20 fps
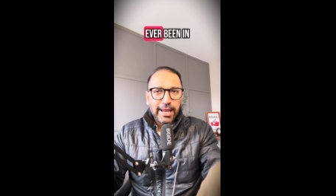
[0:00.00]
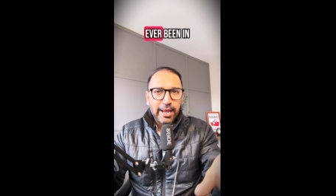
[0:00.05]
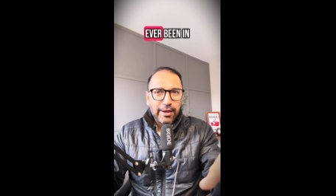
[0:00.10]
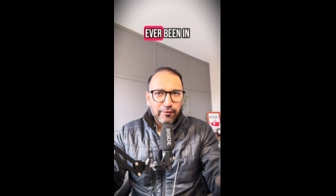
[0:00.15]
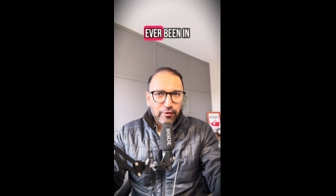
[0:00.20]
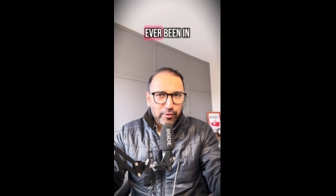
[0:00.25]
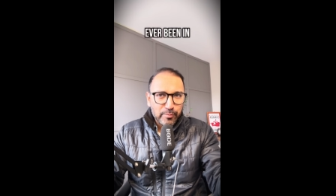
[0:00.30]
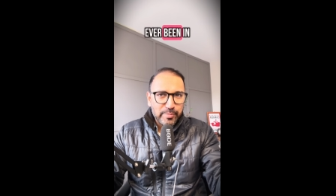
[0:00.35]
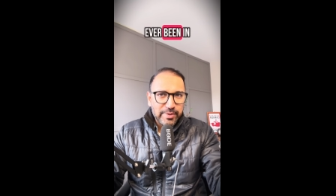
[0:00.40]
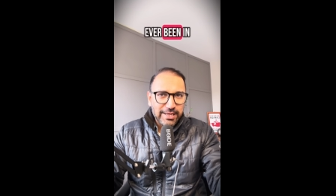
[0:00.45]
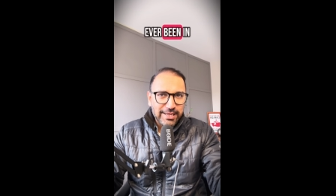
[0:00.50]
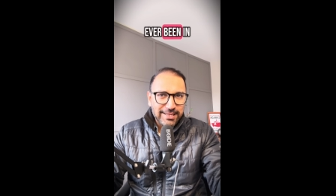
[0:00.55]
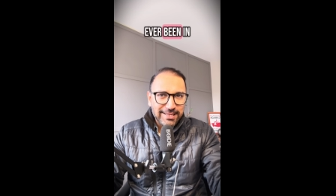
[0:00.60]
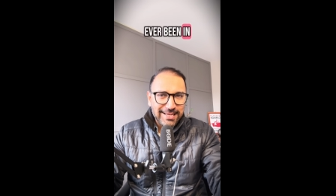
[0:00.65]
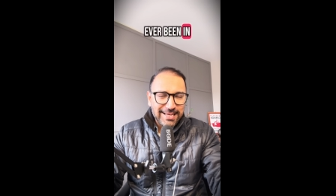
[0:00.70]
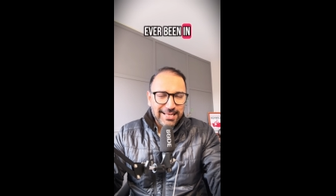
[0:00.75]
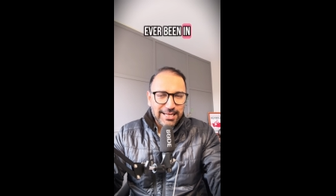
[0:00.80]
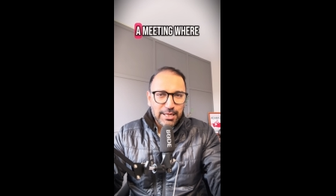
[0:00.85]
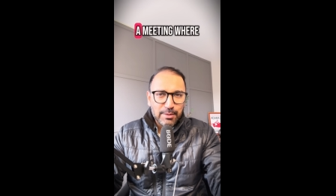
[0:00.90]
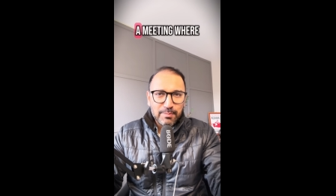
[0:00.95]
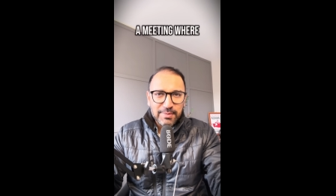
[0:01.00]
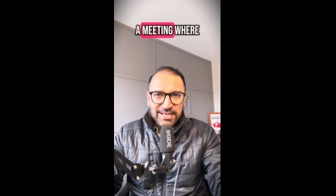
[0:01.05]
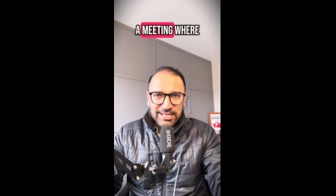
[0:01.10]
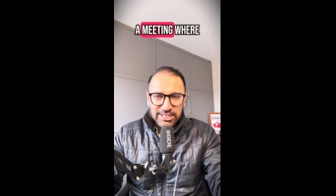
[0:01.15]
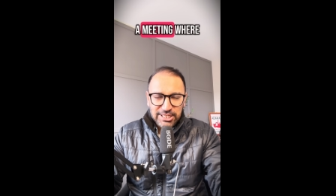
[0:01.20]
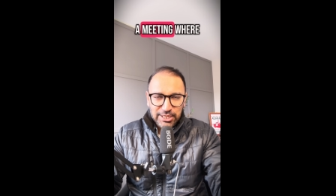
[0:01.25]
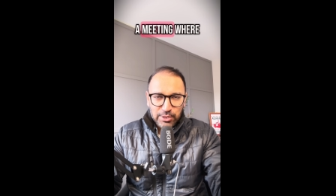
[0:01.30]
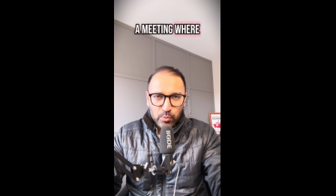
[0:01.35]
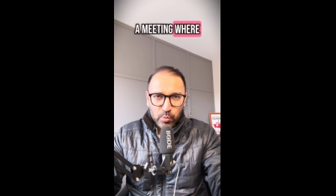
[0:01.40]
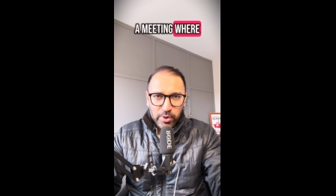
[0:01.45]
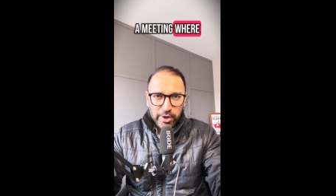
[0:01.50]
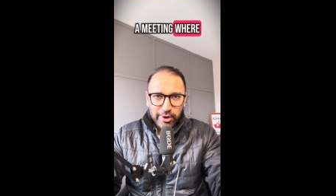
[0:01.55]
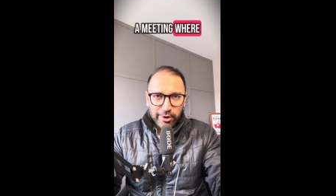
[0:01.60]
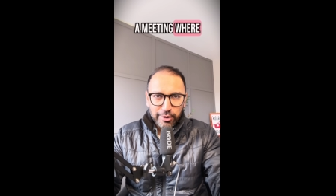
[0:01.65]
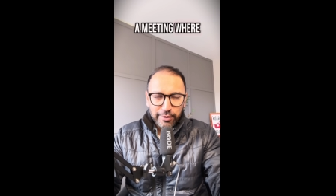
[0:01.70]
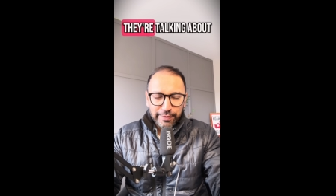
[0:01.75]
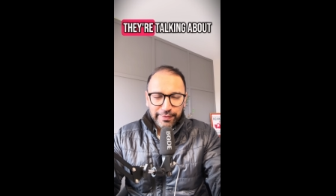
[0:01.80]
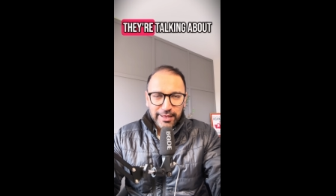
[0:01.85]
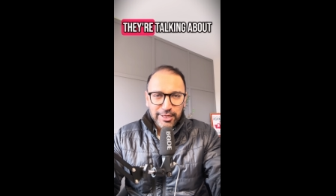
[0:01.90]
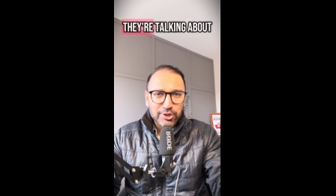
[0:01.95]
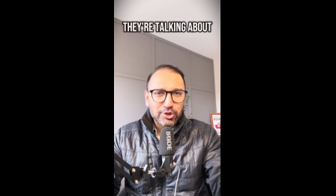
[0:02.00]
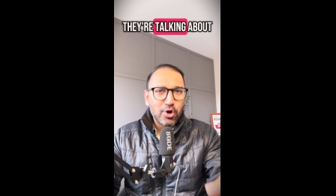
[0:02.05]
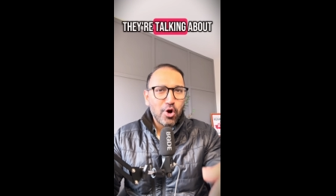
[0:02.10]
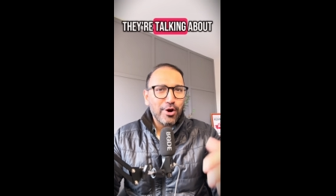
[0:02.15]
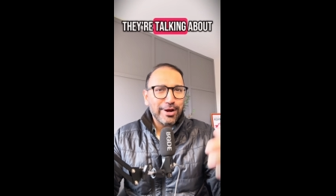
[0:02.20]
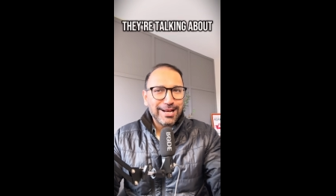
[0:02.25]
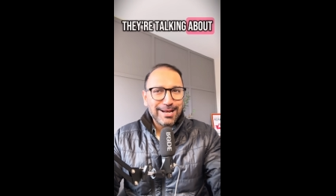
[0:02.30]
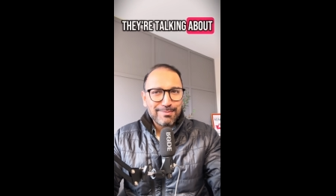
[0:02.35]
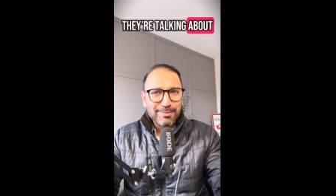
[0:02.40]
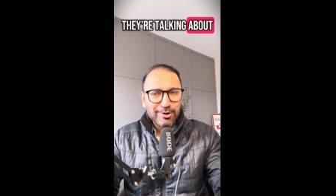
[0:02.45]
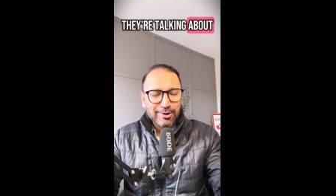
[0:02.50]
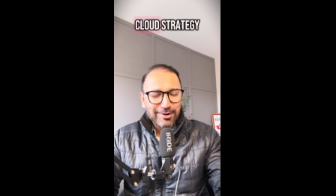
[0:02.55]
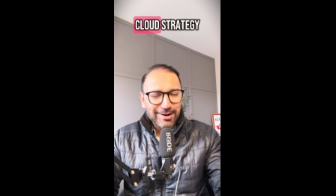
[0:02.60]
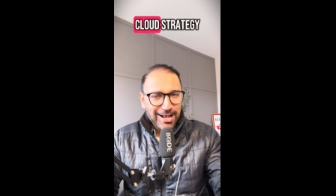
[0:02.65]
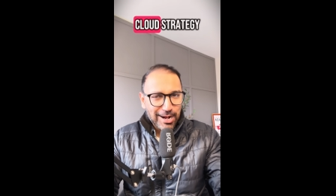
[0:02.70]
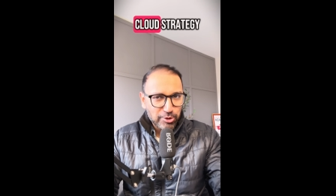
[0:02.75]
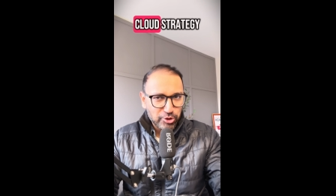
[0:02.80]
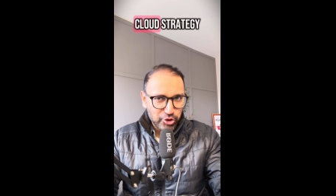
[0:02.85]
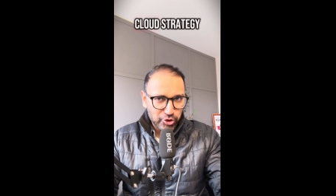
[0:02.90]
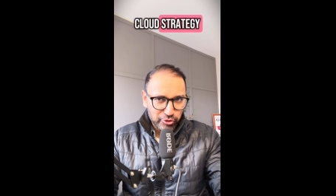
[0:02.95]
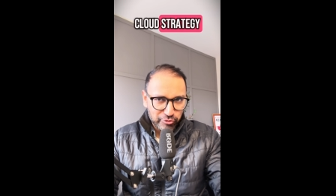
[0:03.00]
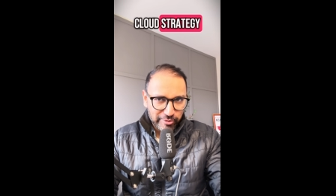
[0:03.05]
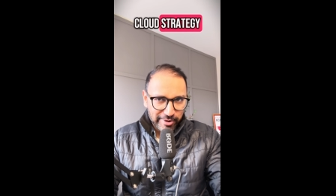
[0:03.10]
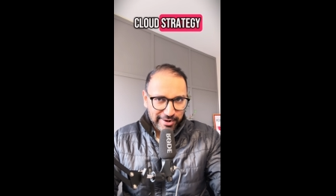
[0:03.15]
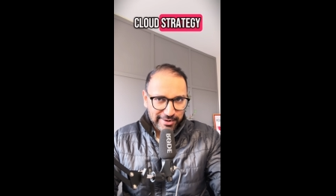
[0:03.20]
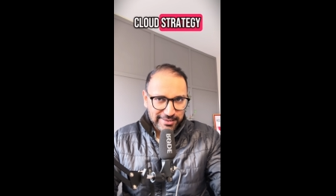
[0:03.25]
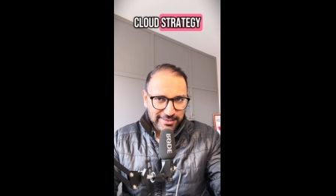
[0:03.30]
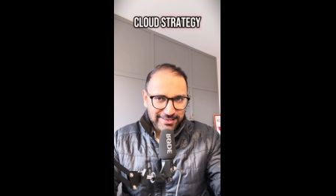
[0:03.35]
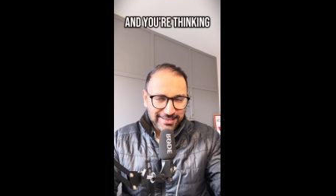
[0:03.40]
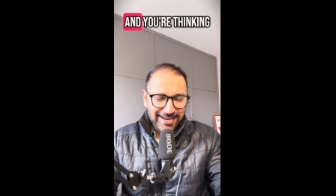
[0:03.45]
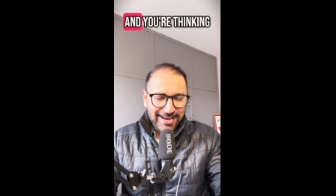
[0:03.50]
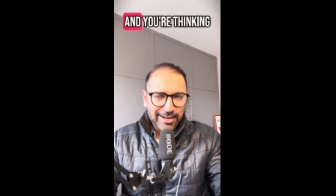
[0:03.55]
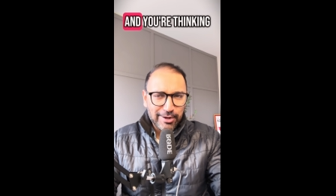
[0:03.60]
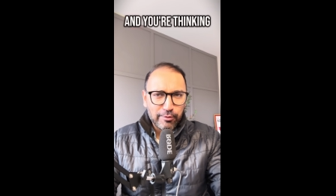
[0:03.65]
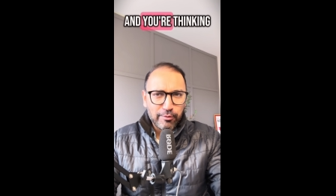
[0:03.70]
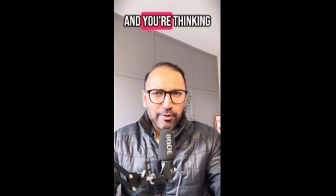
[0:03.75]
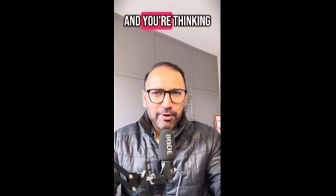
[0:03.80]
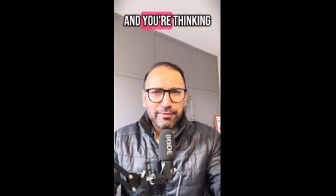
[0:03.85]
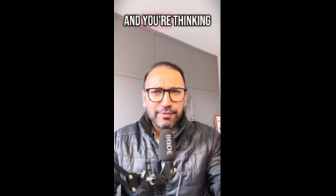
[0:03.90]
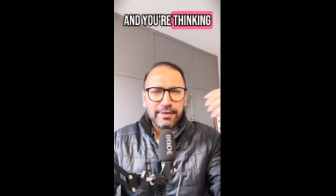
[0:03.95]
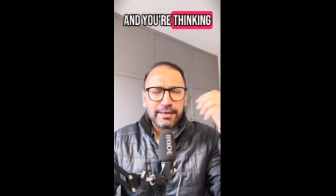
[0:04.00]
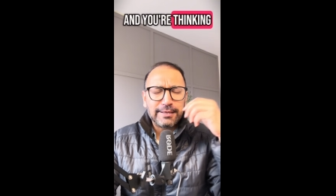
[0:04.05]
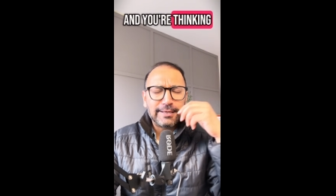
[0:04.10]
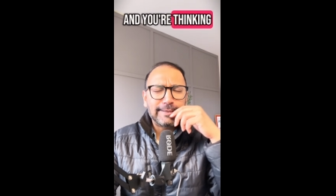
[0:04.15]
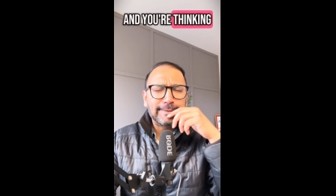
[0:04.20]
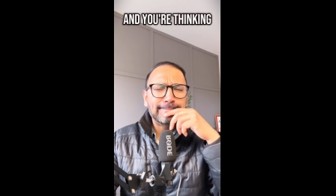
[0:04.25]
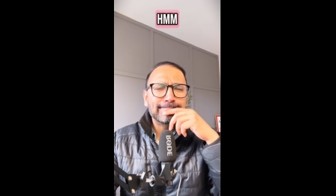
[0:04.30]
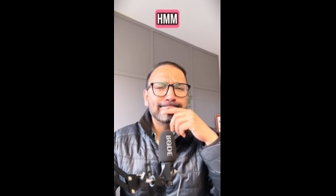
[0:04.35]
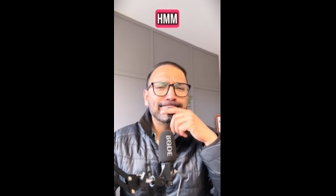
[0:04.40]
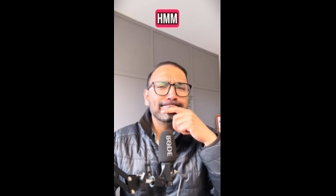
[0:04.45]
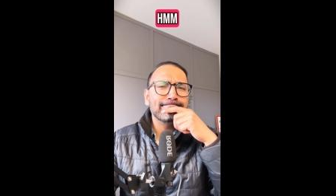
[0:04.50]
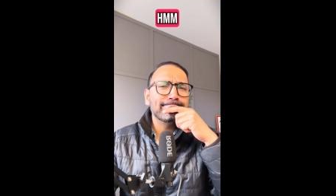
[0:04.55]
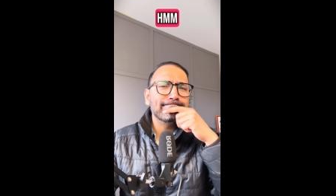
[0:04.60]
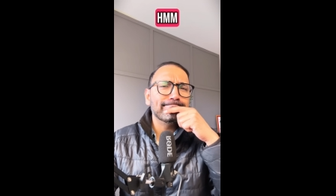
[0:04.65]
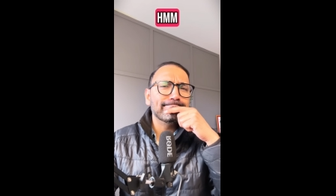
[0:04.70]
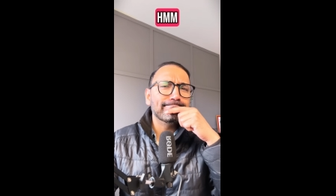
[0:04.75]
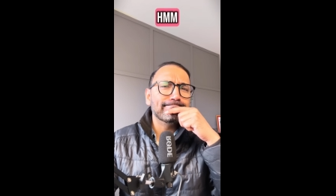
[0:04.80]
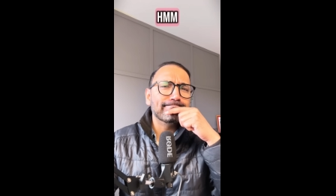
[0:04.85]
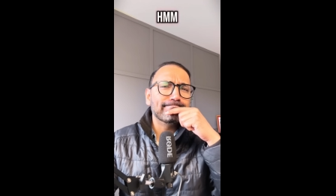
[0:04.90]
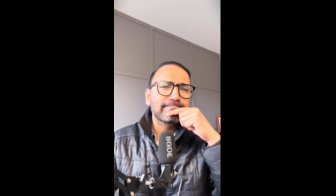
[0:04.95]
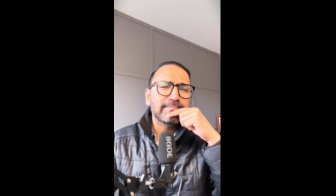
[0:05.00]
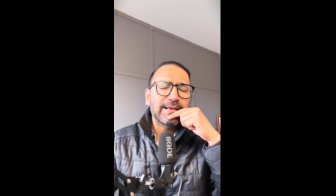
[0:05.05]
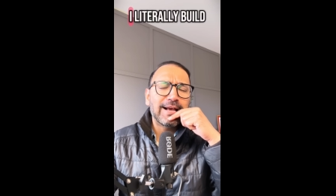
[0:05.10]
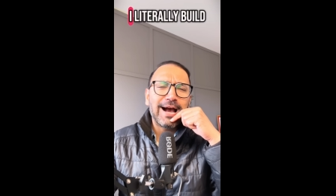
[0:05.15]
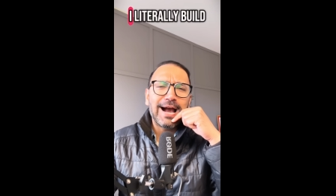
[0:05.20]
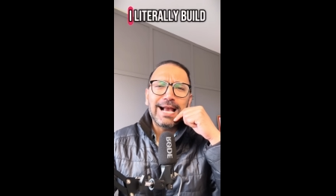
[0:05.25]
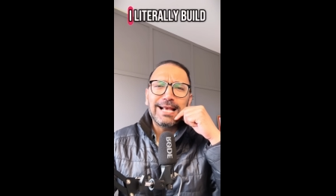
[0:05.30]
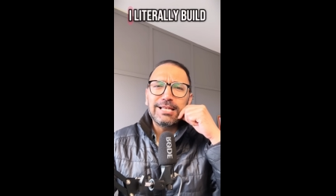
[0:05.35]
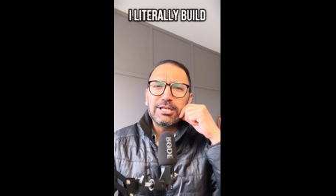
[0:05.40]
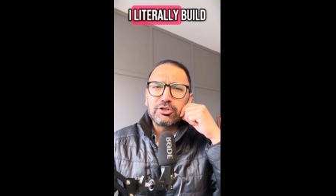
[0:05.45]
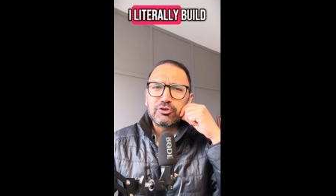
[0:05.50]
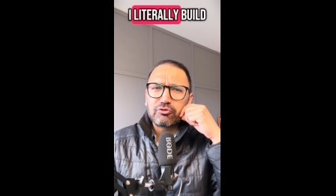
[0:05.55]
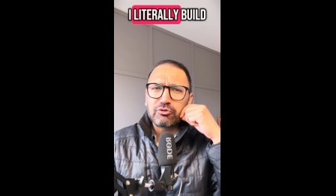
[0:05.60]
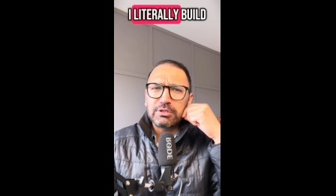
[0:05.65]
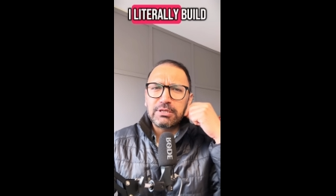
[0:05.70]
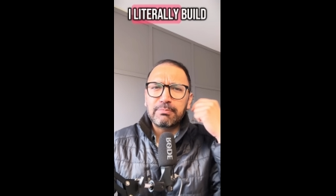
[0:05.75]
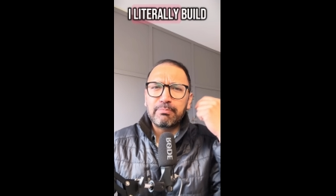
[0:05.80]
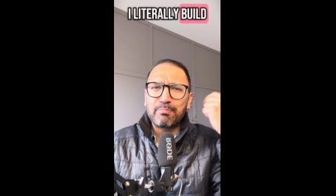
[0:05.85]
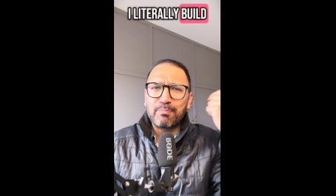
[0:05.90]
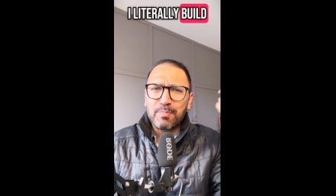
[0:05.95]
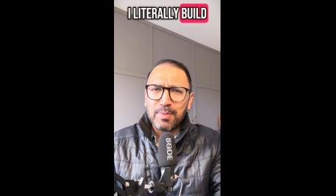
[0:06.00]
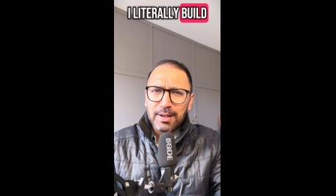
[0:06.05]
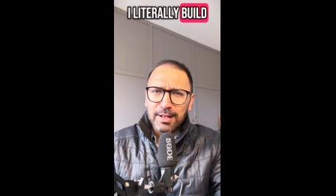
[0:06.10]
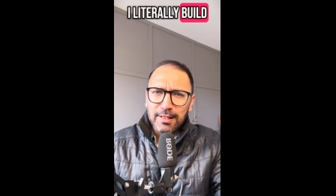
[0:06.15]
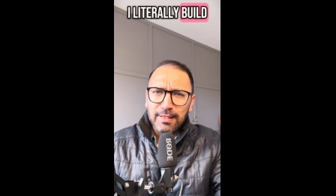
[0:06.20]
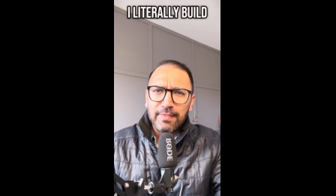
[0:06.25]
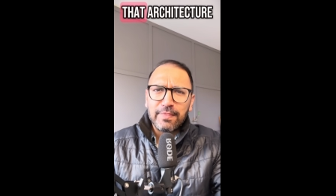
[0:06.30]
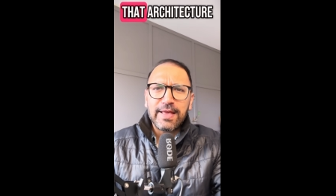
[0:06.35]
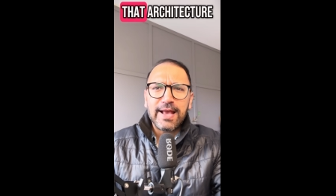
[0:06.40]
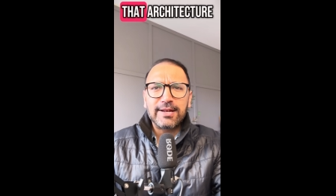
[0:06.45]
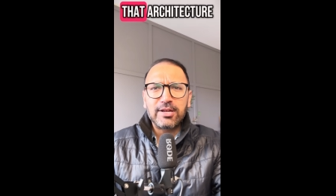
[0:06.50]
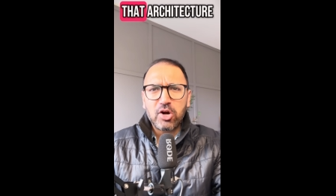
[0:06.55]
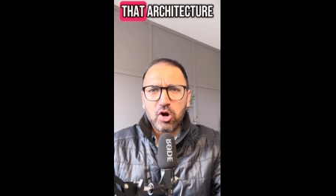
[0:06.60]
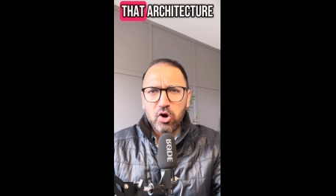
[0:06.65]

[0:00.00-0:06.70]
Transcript: ever been in a meeting where they're talking about cloud strategy and you're thinking, hmm, I literally built that